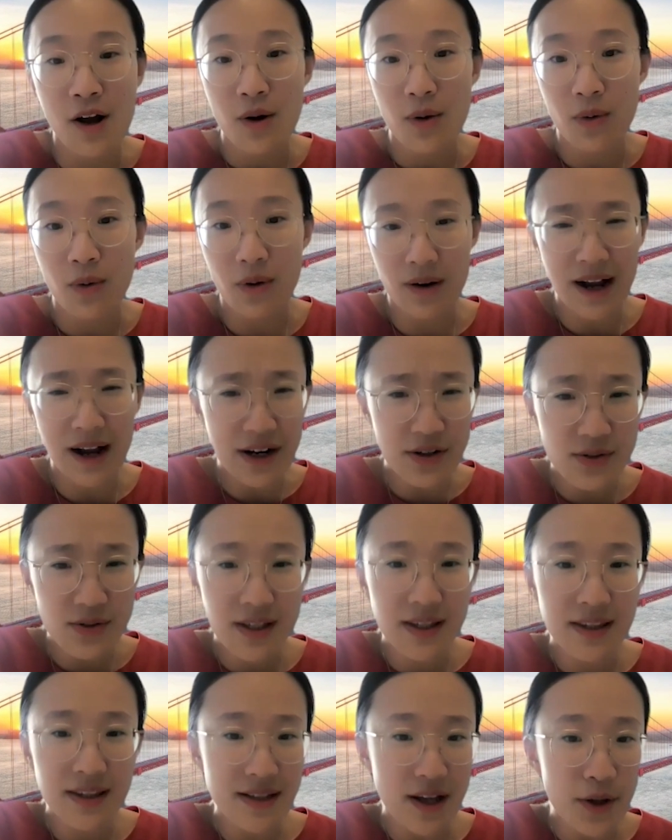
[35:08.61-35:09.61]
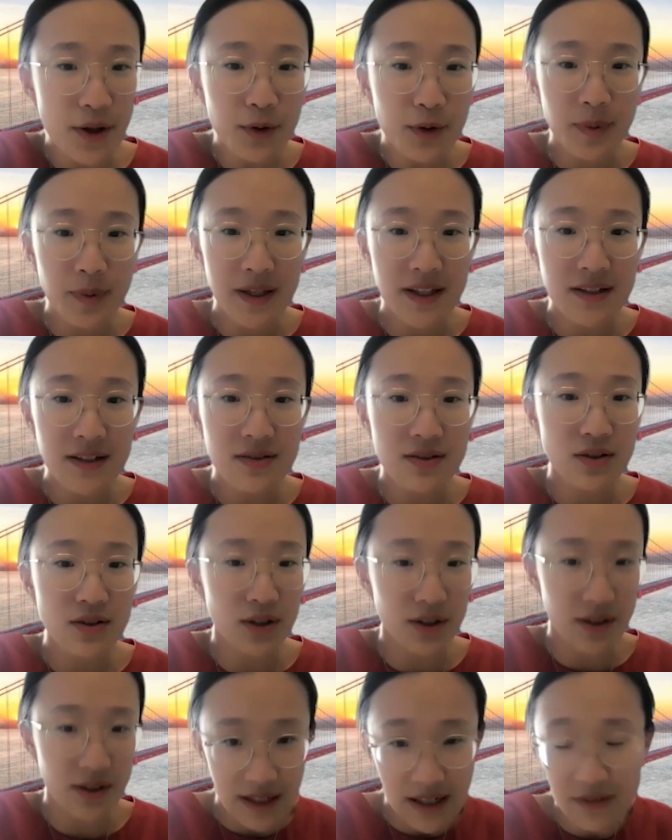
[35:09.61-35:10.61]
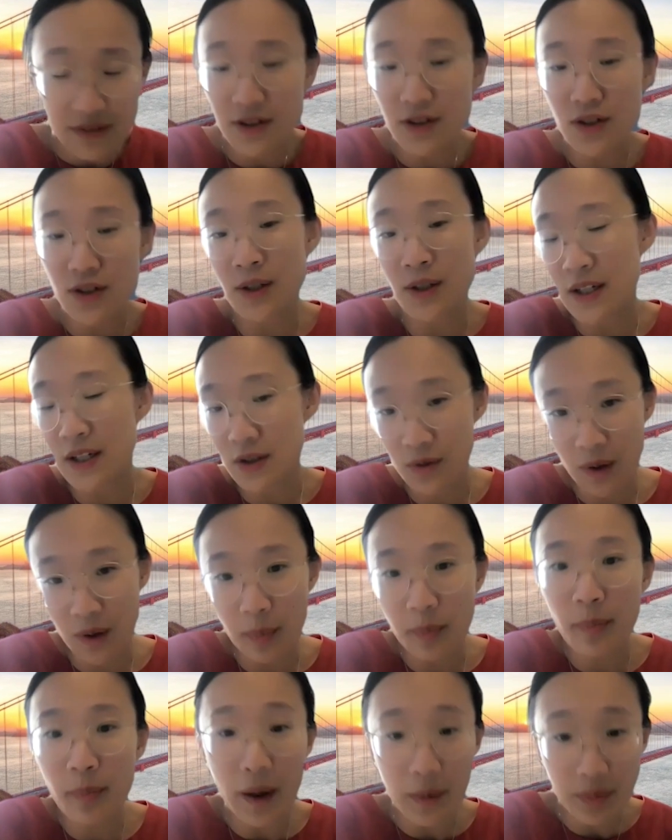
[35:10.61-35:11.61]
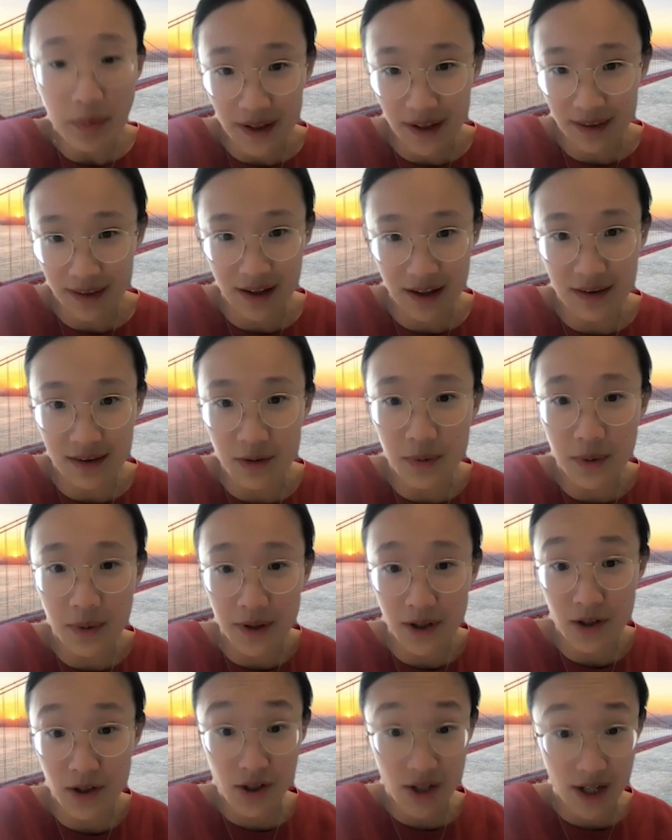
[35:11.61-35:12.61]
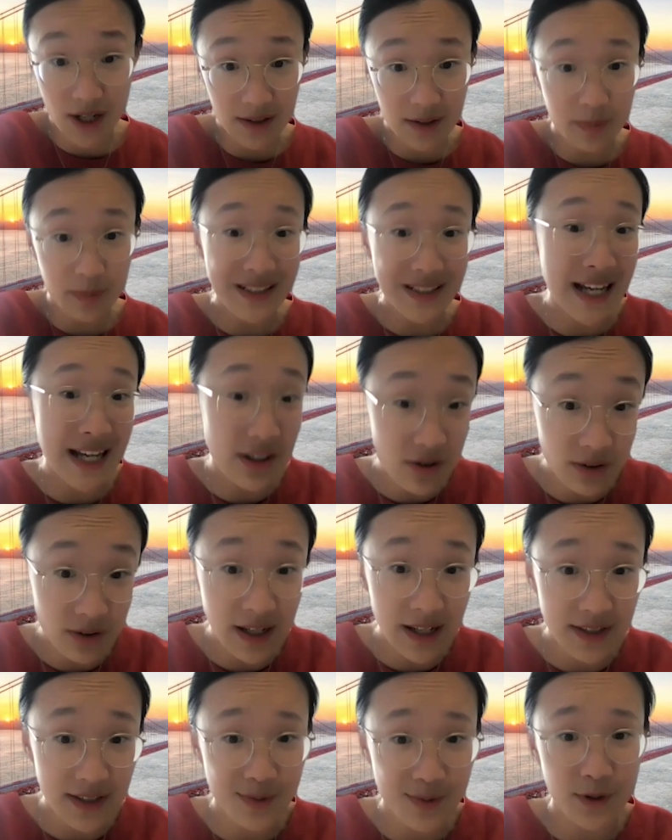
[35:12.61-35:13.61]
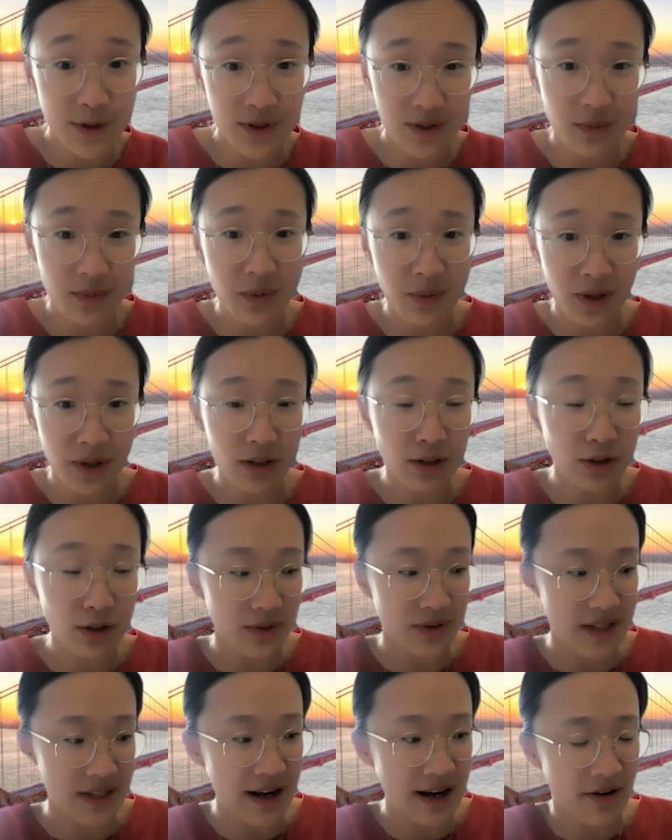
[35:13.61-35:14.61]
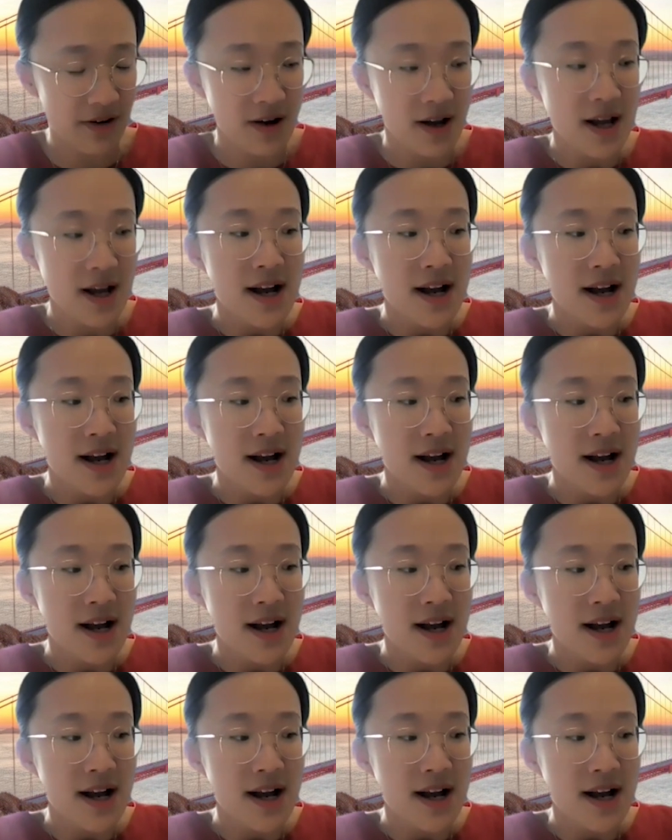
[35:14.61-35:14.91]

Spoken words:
Or actually, this other piece could even turn into a public thing that we want to share to potential customers that we want to close now.